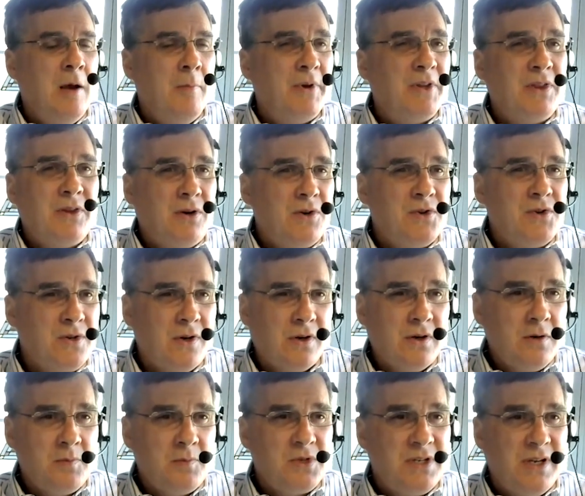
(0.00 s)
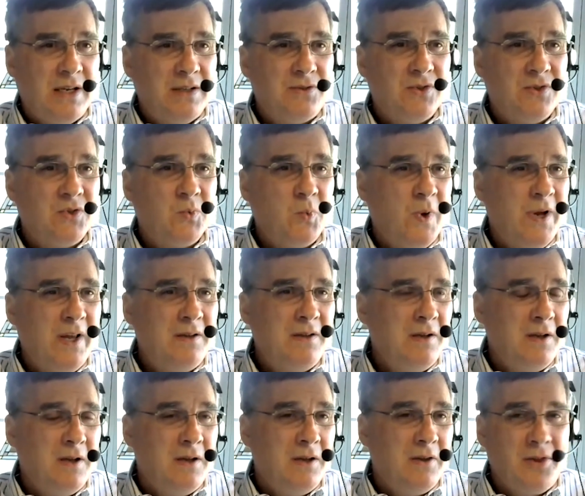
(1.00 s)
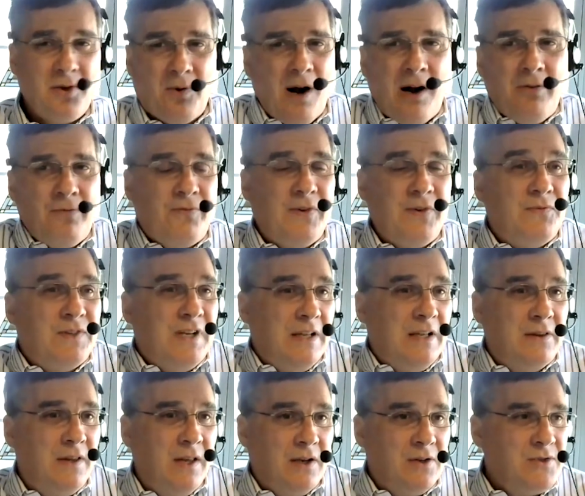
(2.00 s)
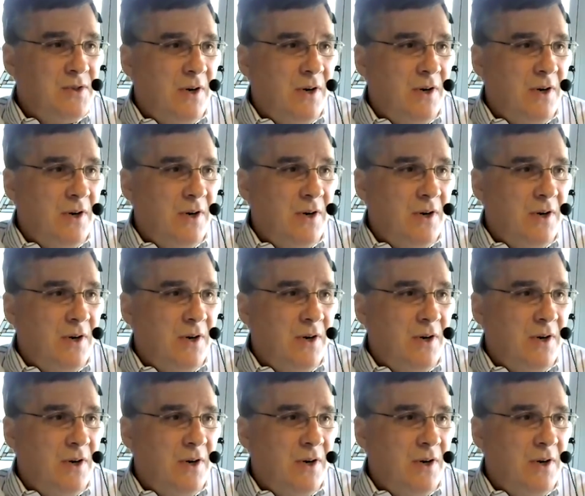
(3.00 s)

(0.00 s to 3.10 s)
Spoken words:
But there are circumstances when there aren't 15 things.